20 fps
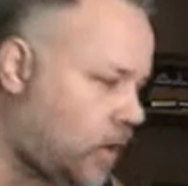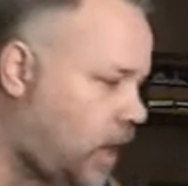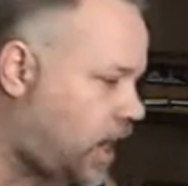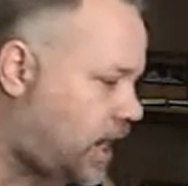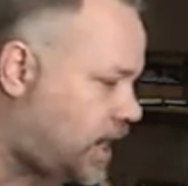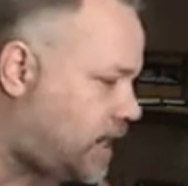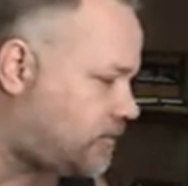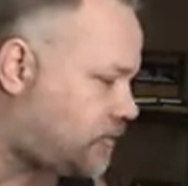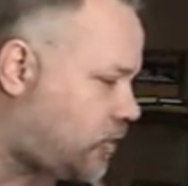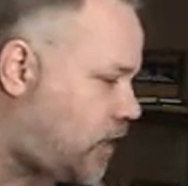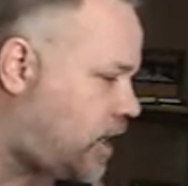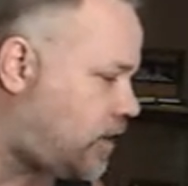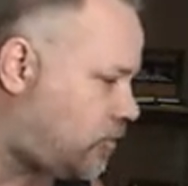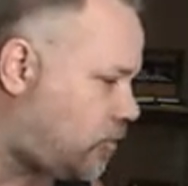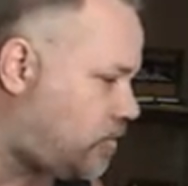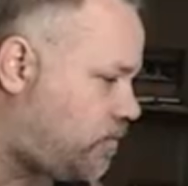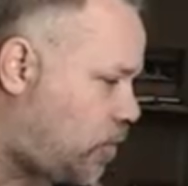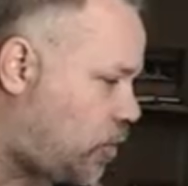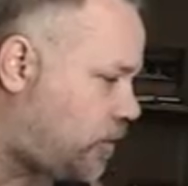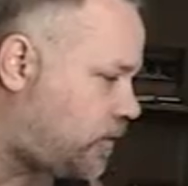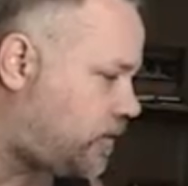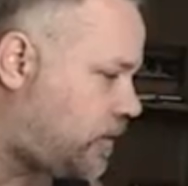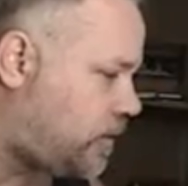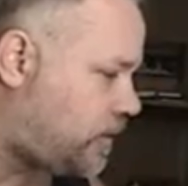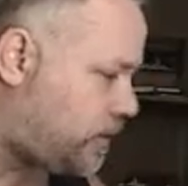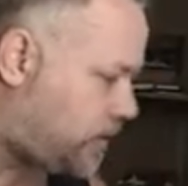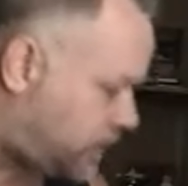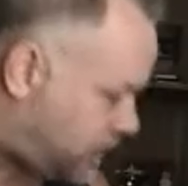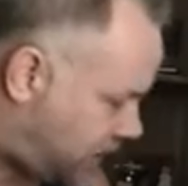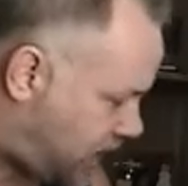Right, and I'm trying to report
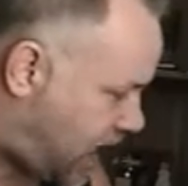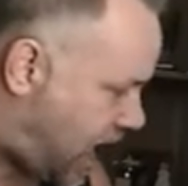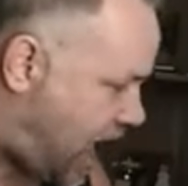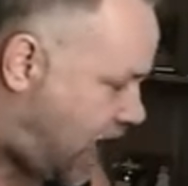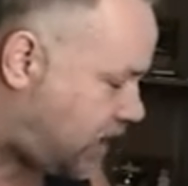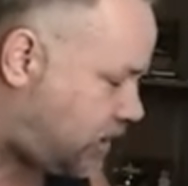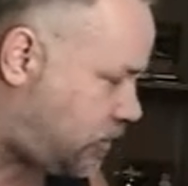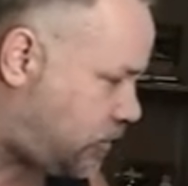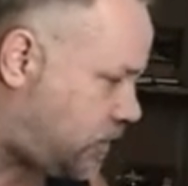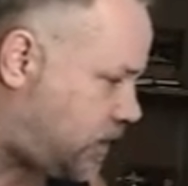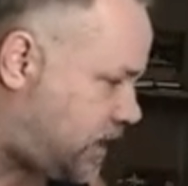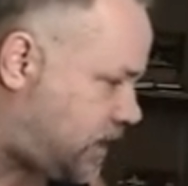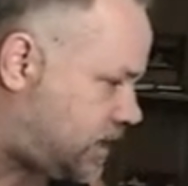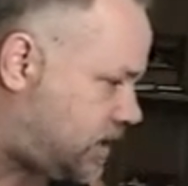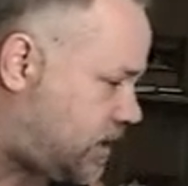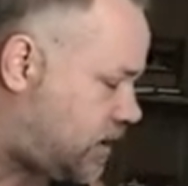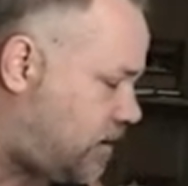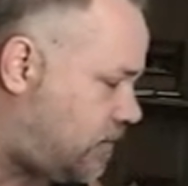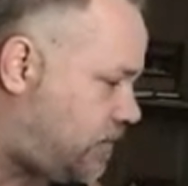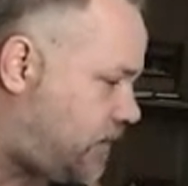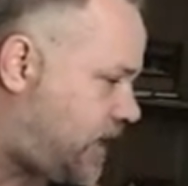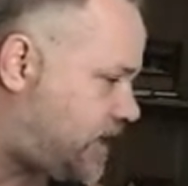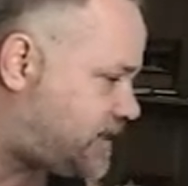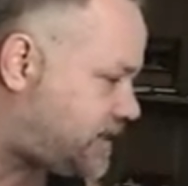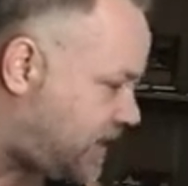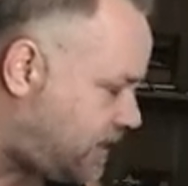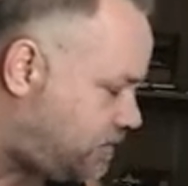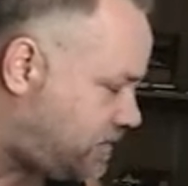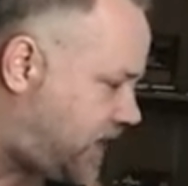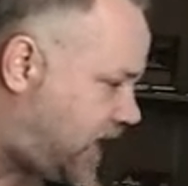the accurate income
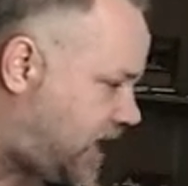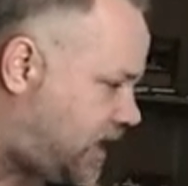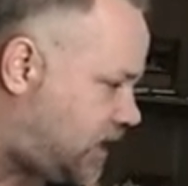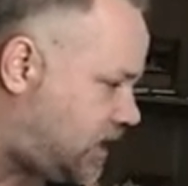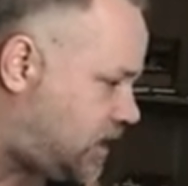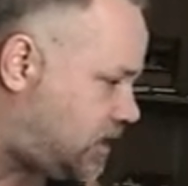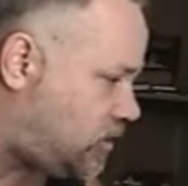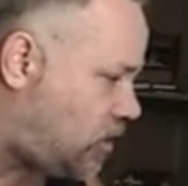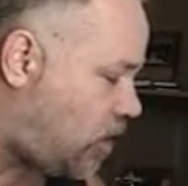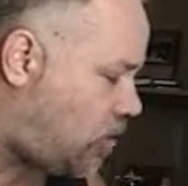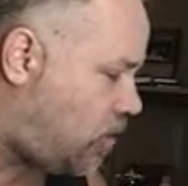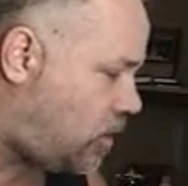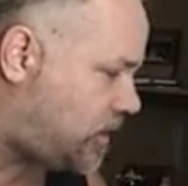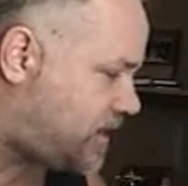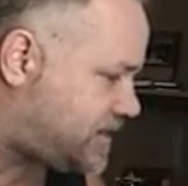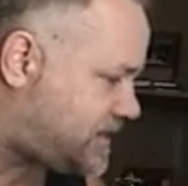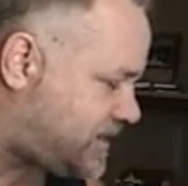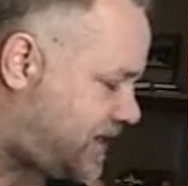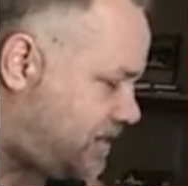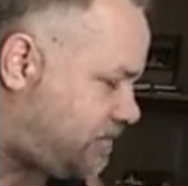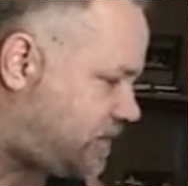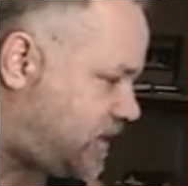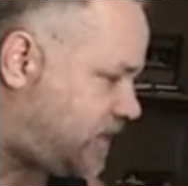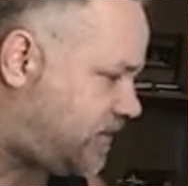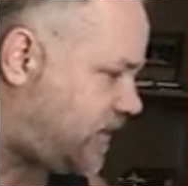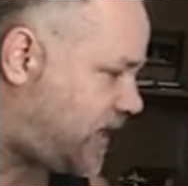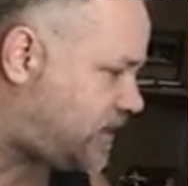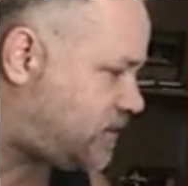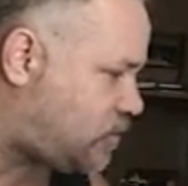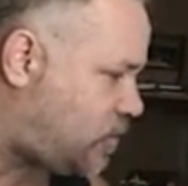that's updated, and y'all won't accept
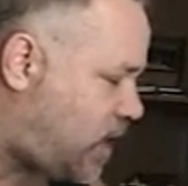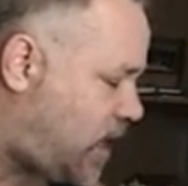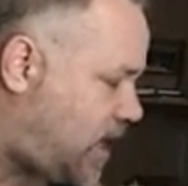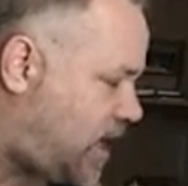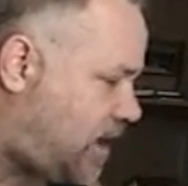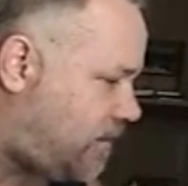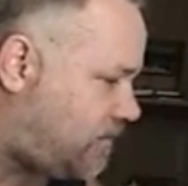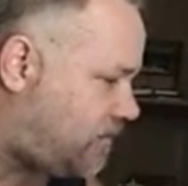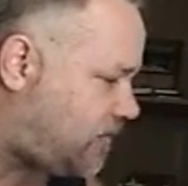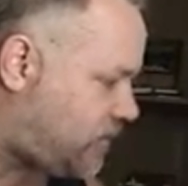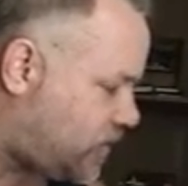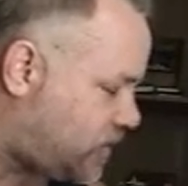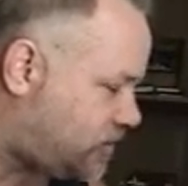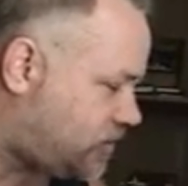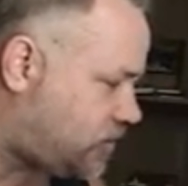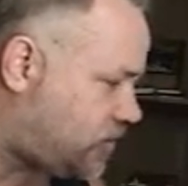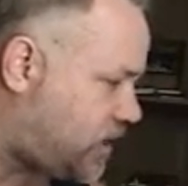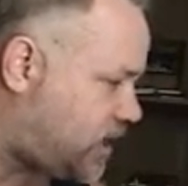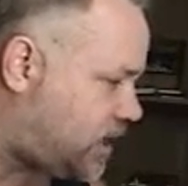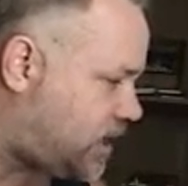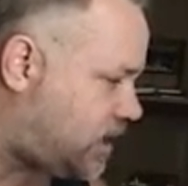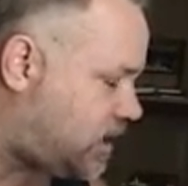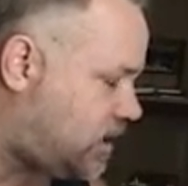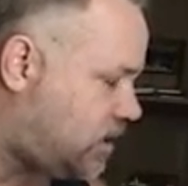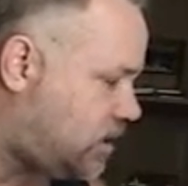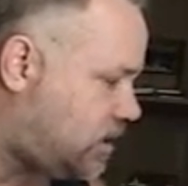it. That's why I'm frustrated.